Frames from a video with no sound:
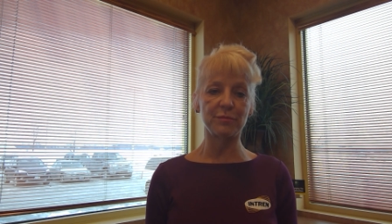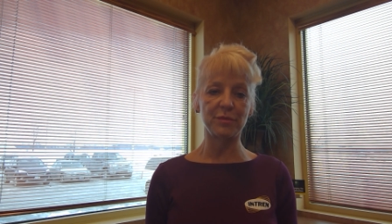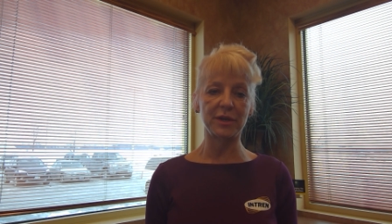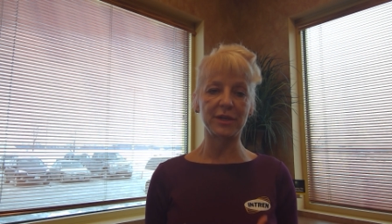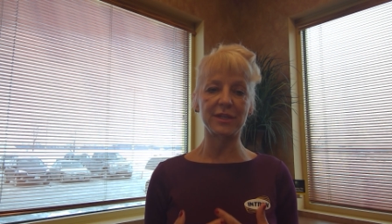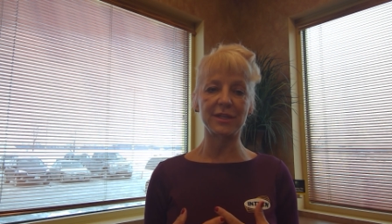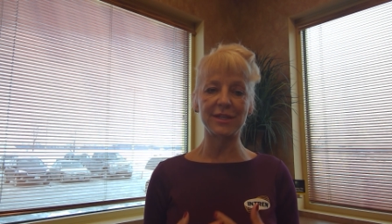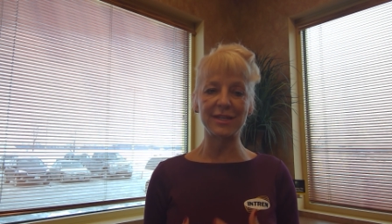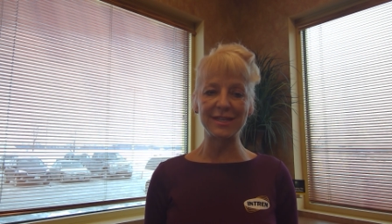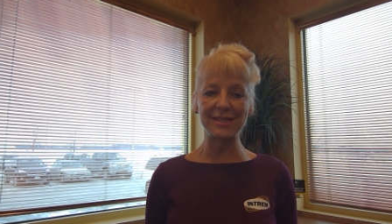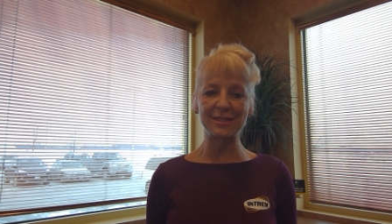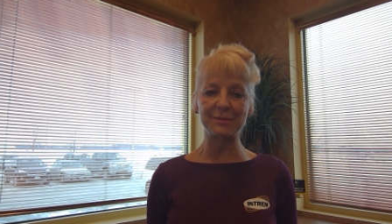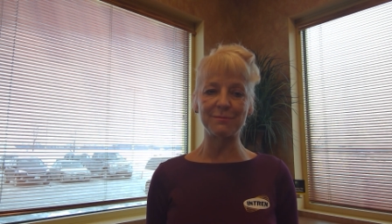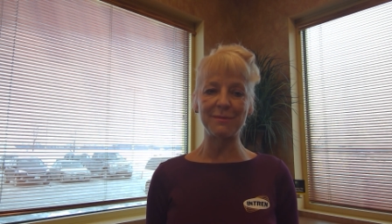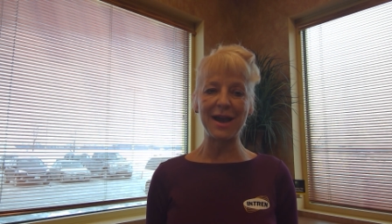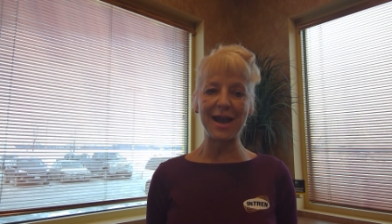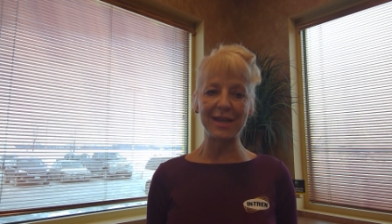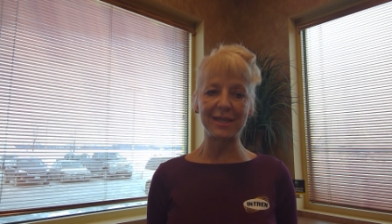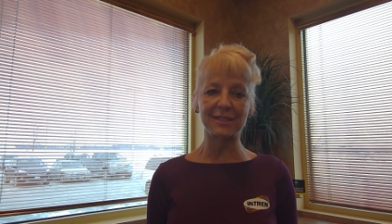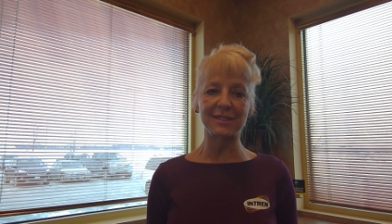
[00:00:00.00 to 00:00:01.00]
but it is
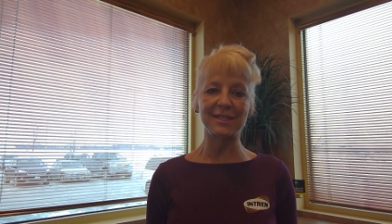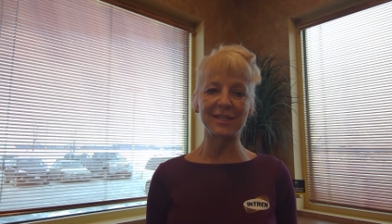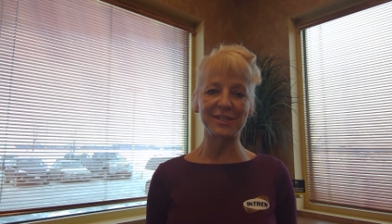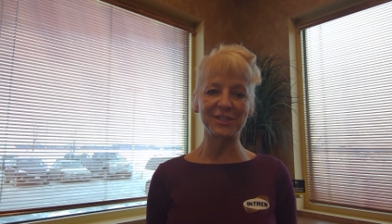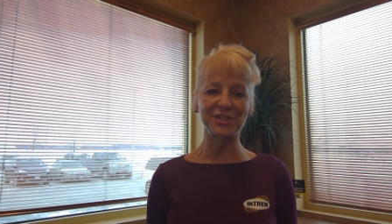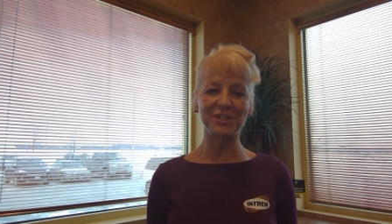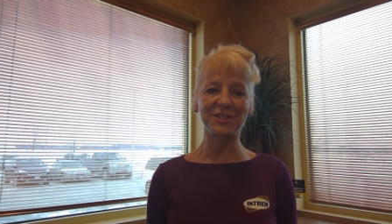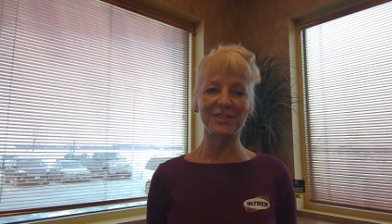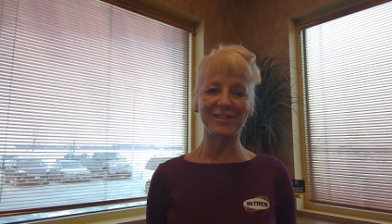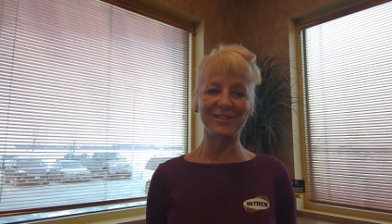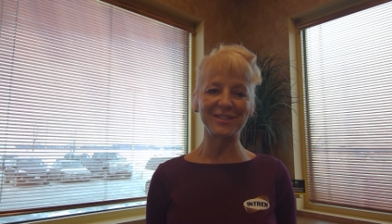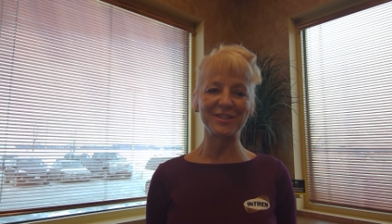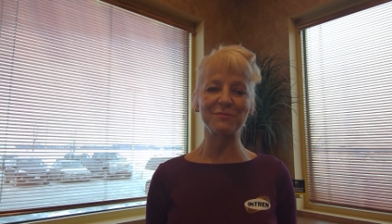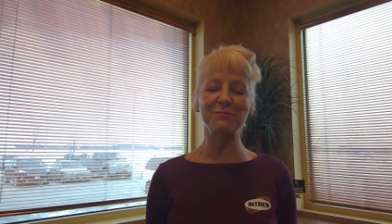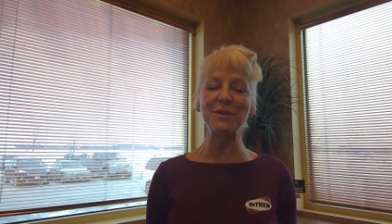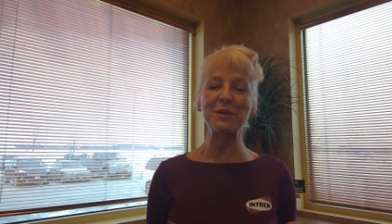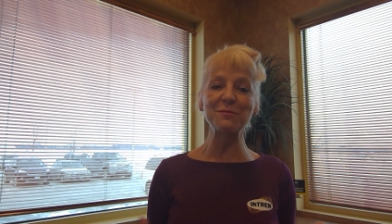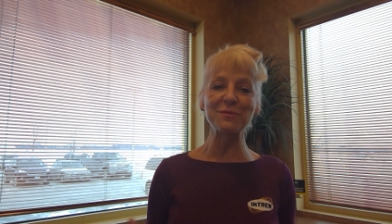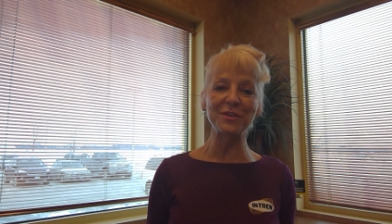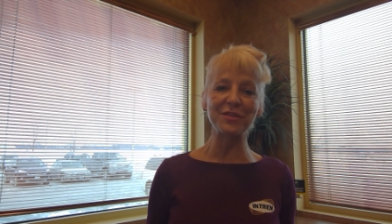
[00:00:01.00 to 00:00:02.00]
my intention to
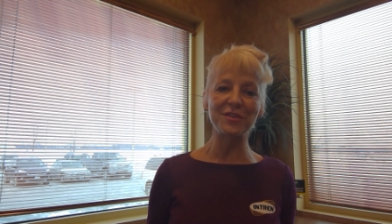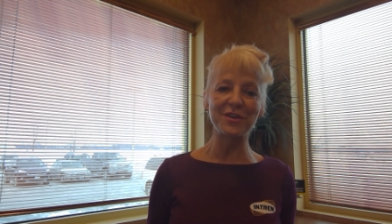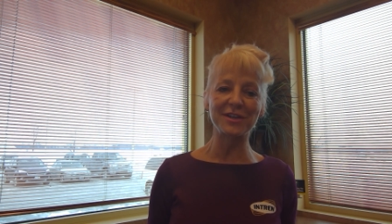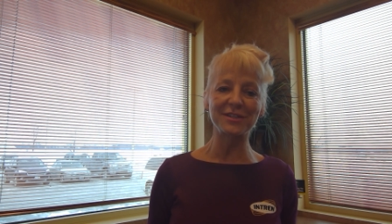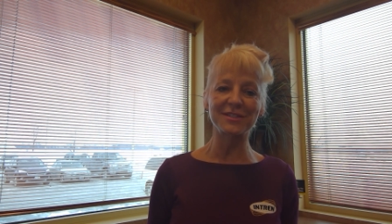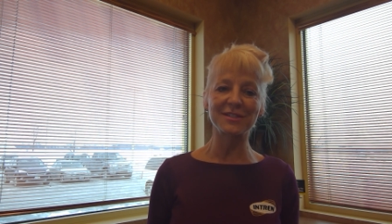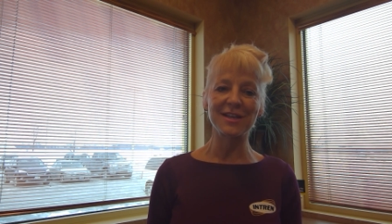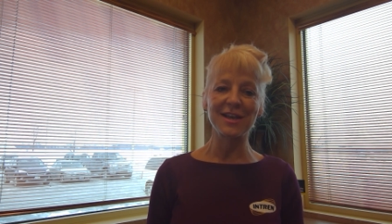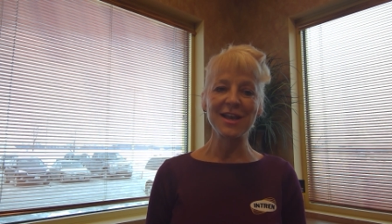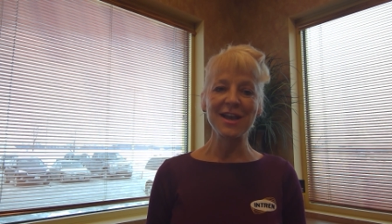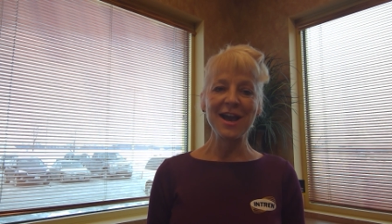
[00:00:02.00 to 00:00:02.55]
be with us